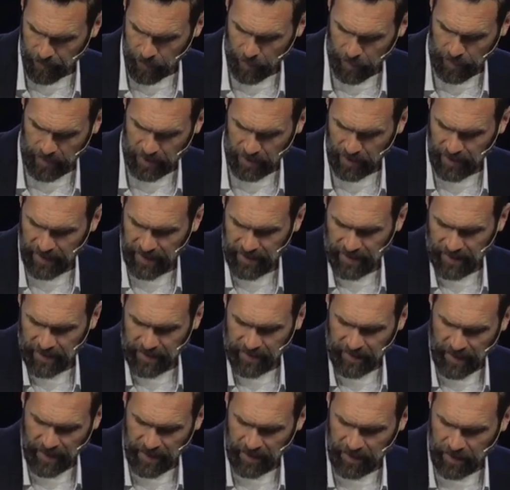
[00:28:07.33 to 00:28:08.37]
Which leads
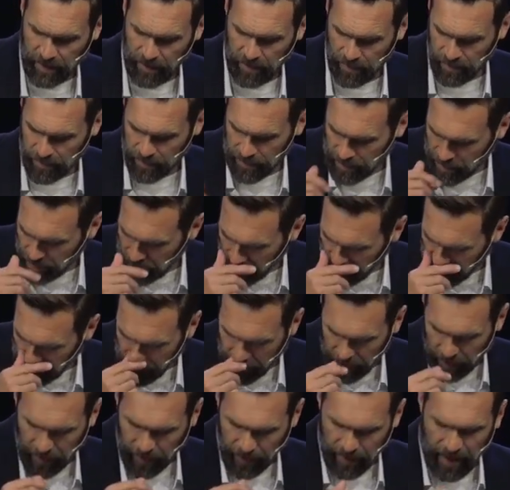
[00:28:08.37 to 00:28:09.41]
us then to, to the
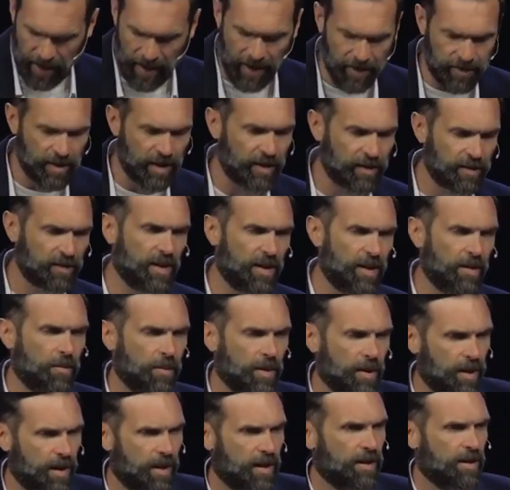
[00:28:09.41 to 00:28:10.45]
third contrast that I
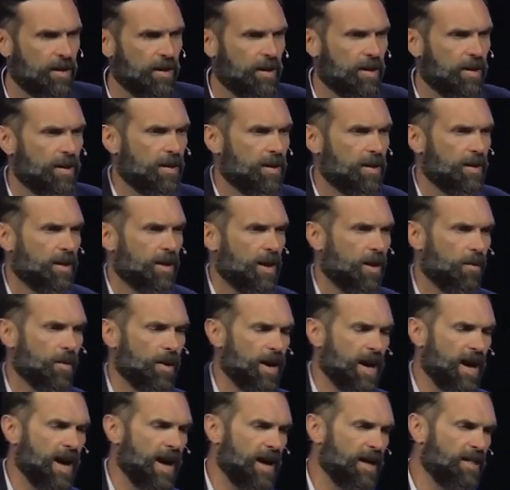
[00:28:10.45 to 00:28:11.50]
want to I
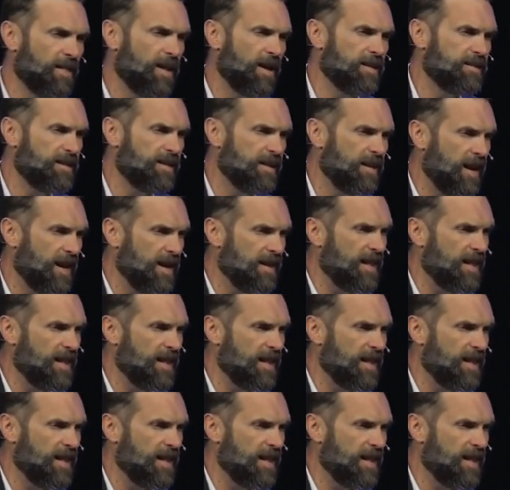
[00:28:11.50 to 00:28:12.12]
want to highlight today,